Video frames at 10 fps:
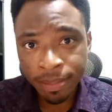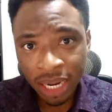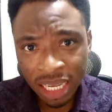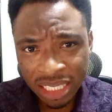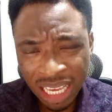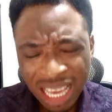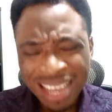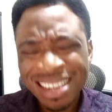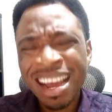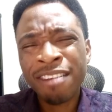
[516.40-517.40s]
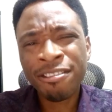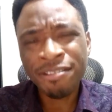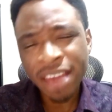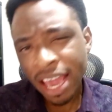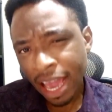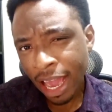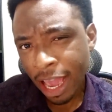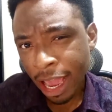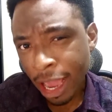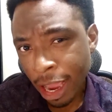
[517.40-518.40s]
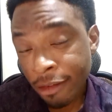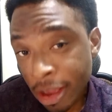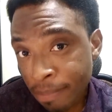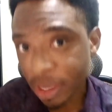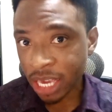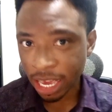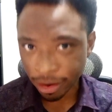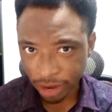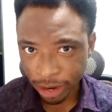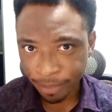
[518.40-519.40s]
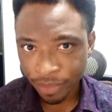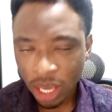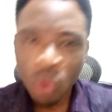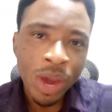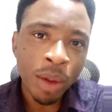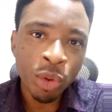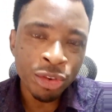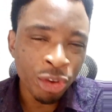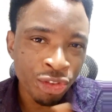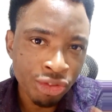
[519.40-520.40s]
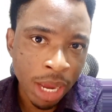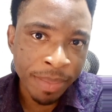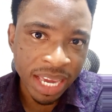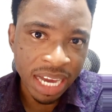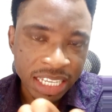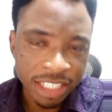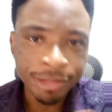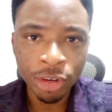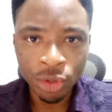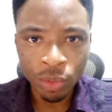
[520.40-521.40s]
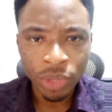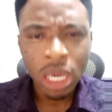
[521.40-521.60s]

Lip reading: imbalance, in a very big area. Where I want those try make it easy for you.